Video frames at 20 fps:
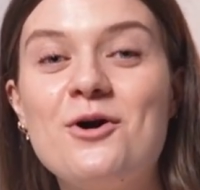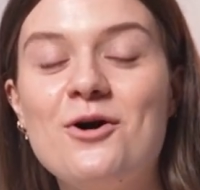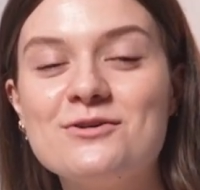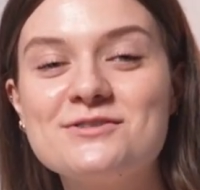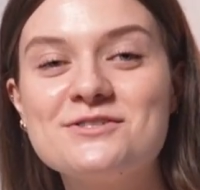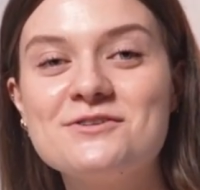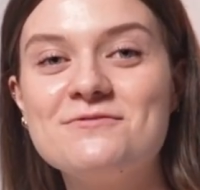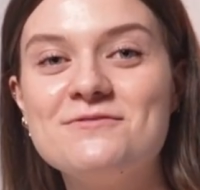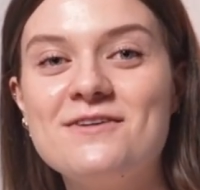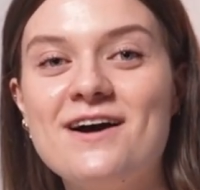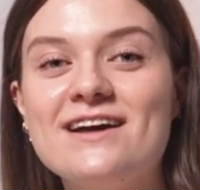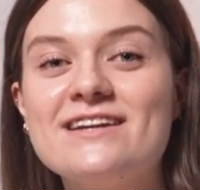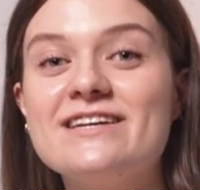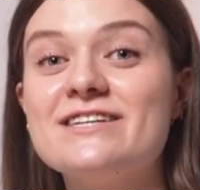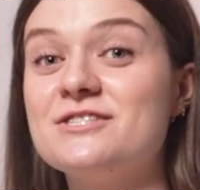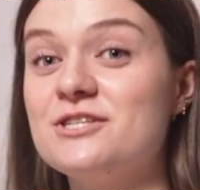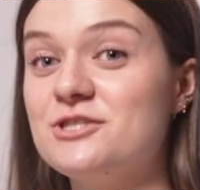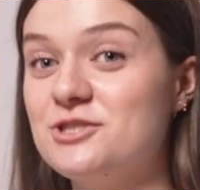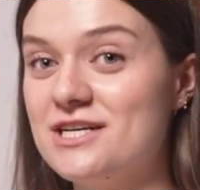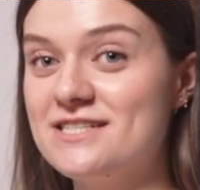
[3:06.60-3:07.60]
also find a
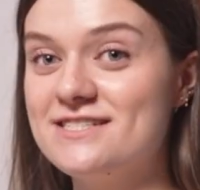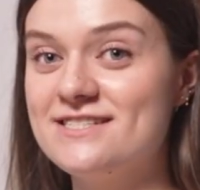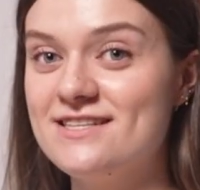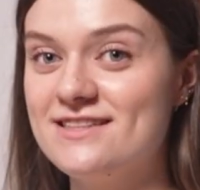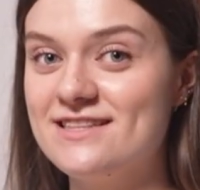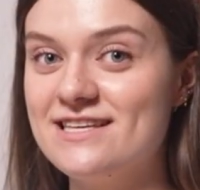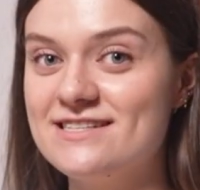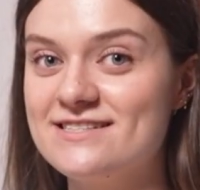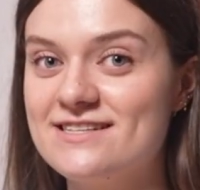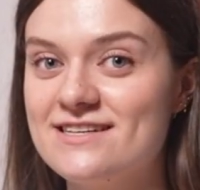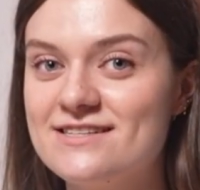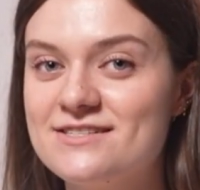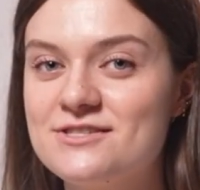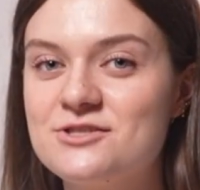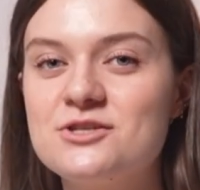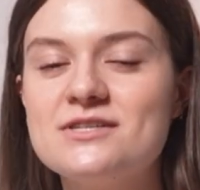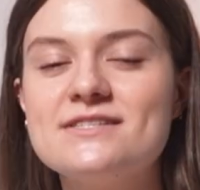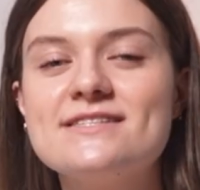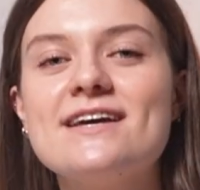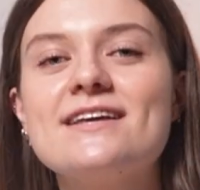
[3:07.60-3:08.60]
suggested thesis,
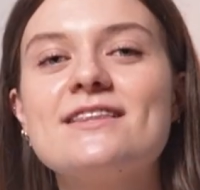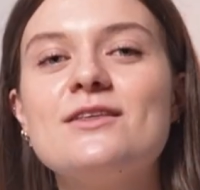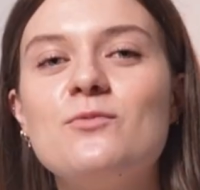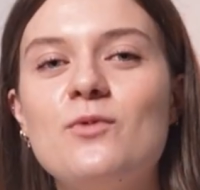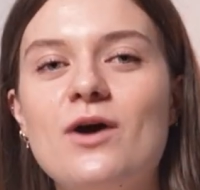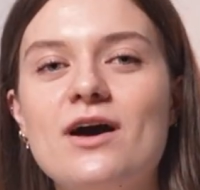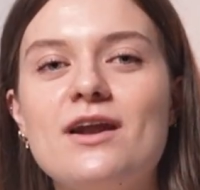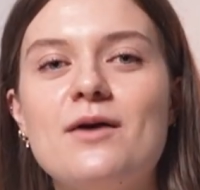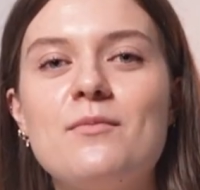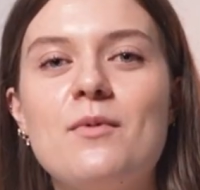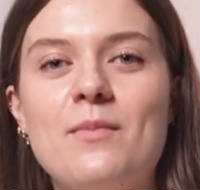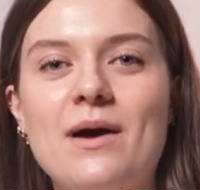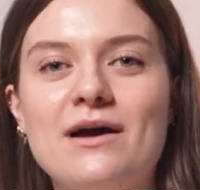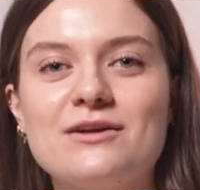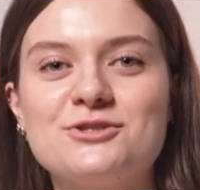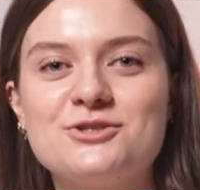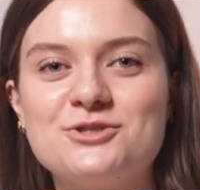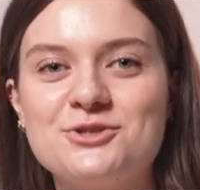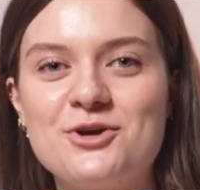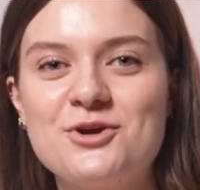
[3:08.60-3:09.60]
just like the one I'm
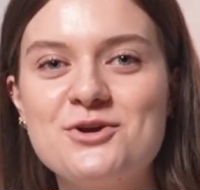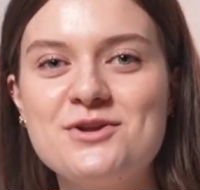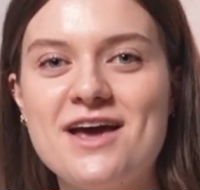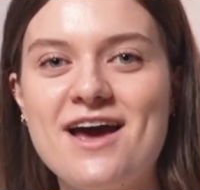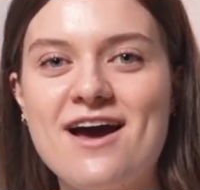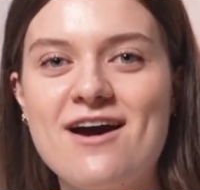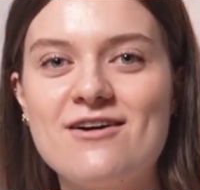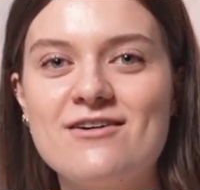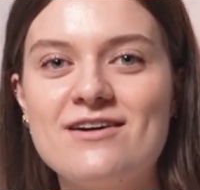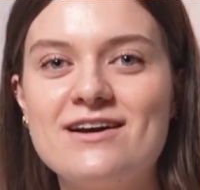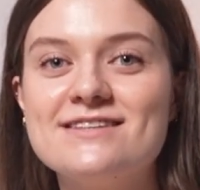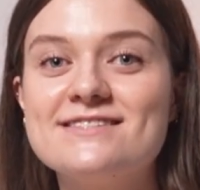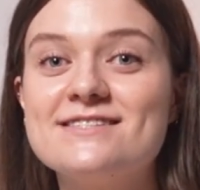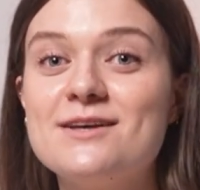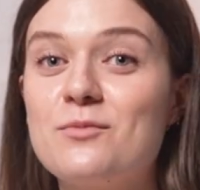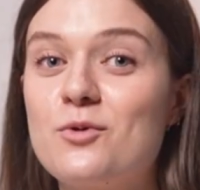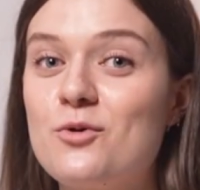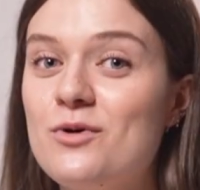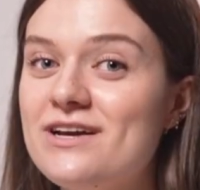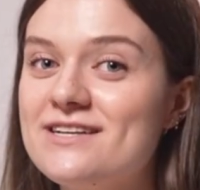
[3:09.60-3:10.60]
about to show you now, and
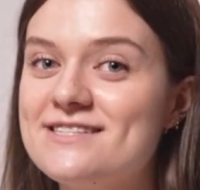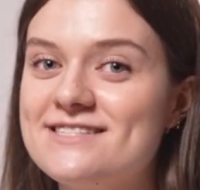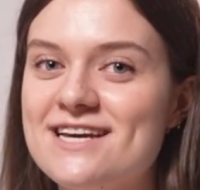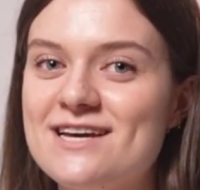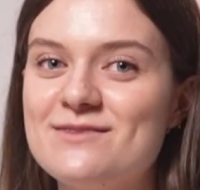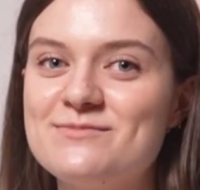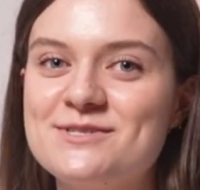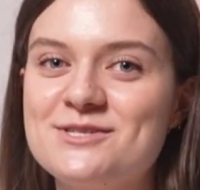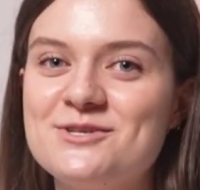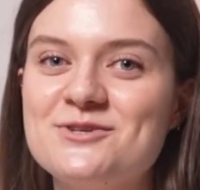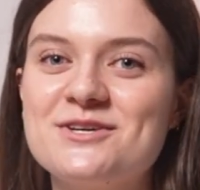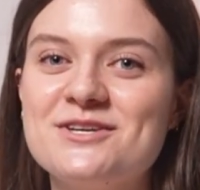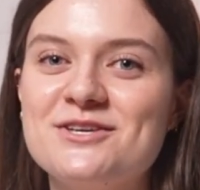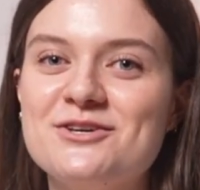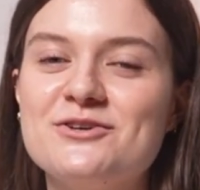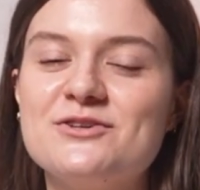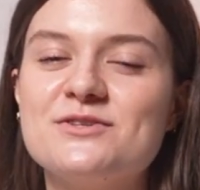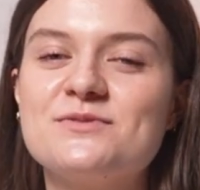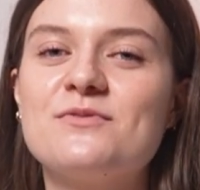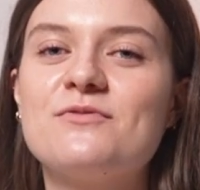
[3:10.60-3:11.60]
some quick tips you can
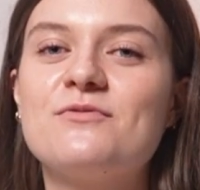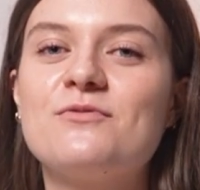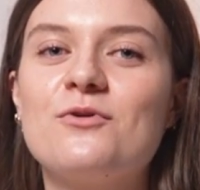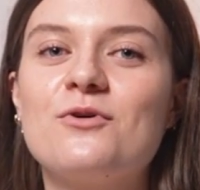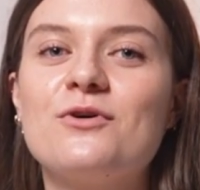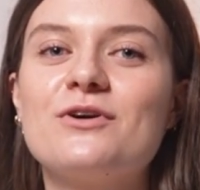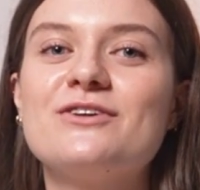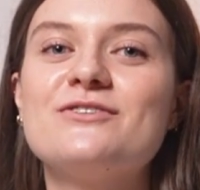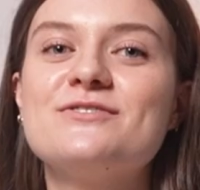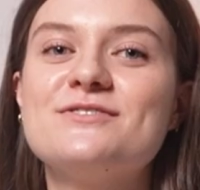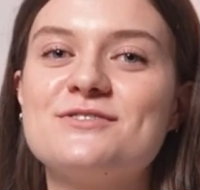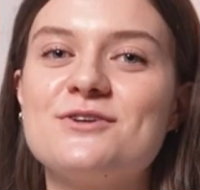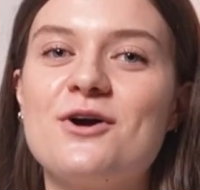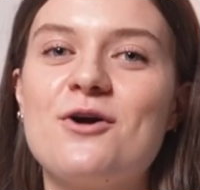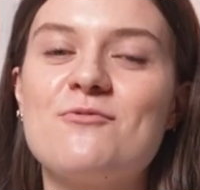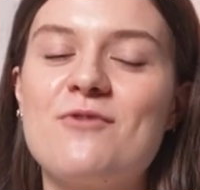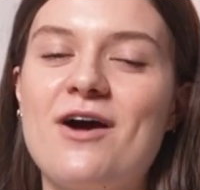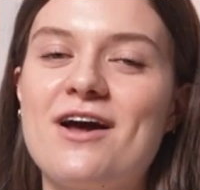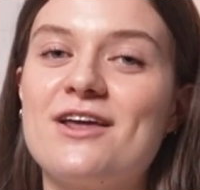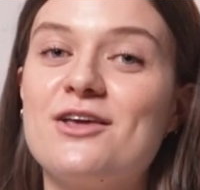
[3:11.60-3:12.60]
use before you
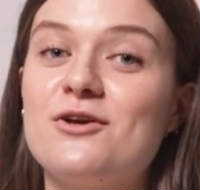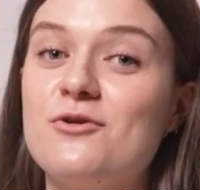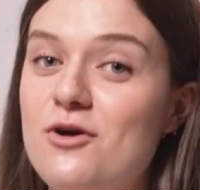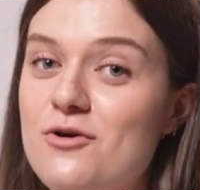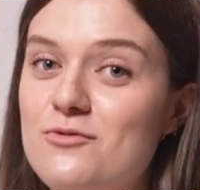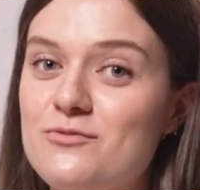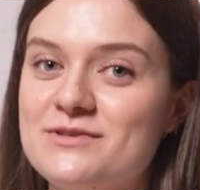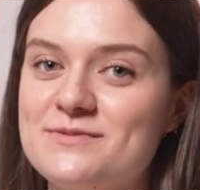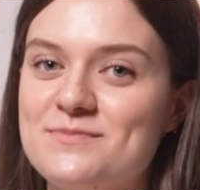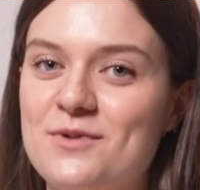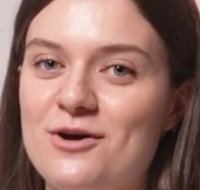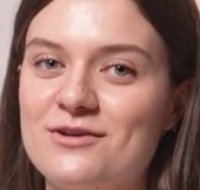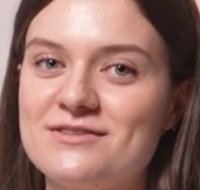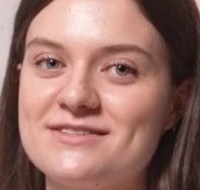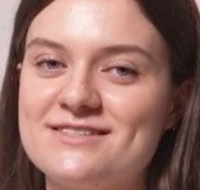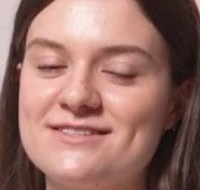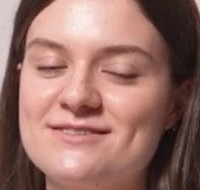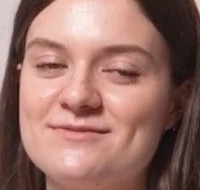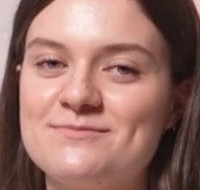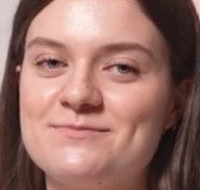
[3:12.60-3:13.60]
start writing your own
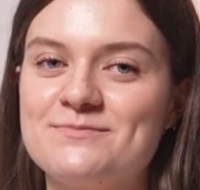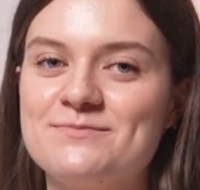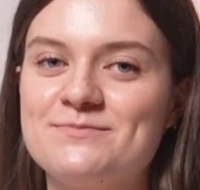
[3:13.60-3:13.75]
response.